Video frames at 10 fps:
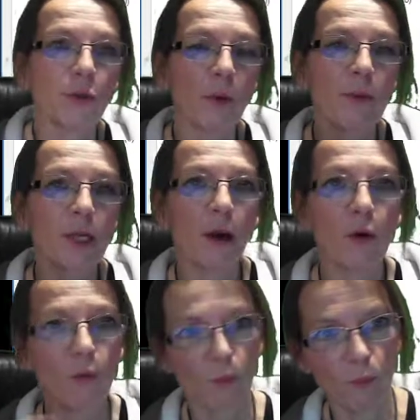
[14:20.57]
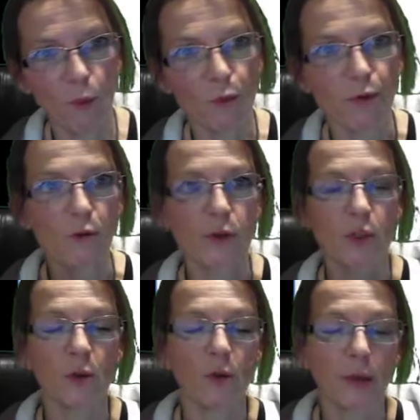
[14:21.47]
So when we now move
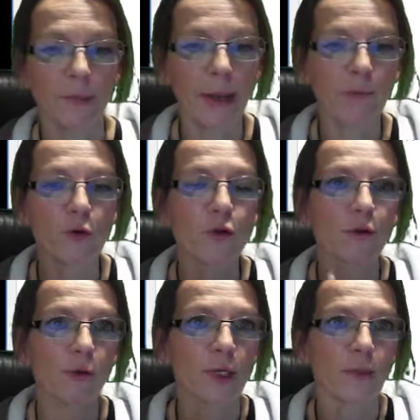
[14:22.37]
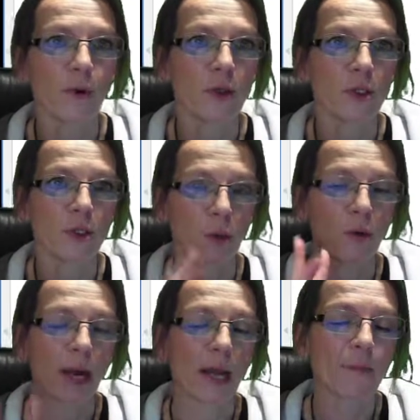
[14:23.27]
over to the Mac version, what I'm going to
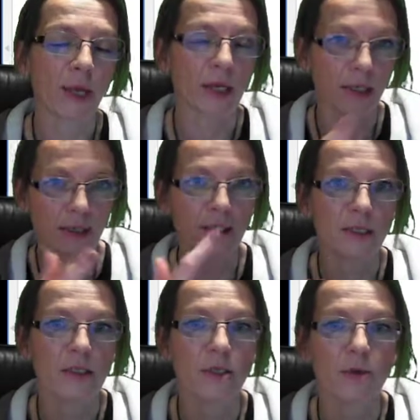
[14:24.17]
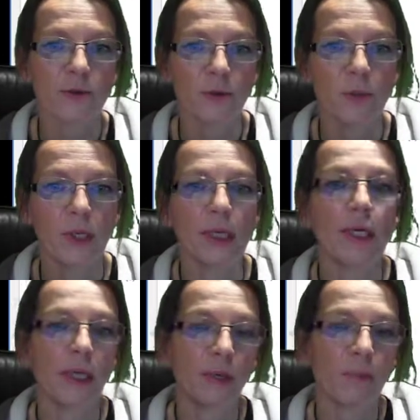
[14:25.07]
do, I unpack it, and this is going to
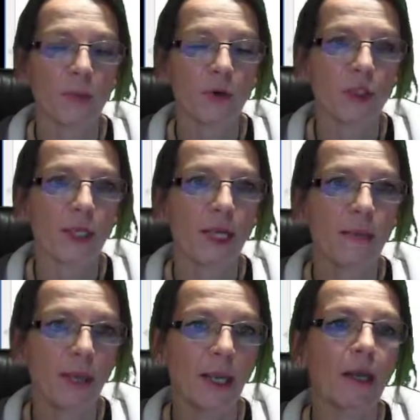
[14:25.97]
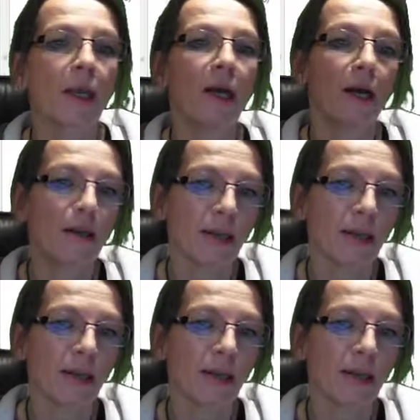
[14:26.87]
be my project name again.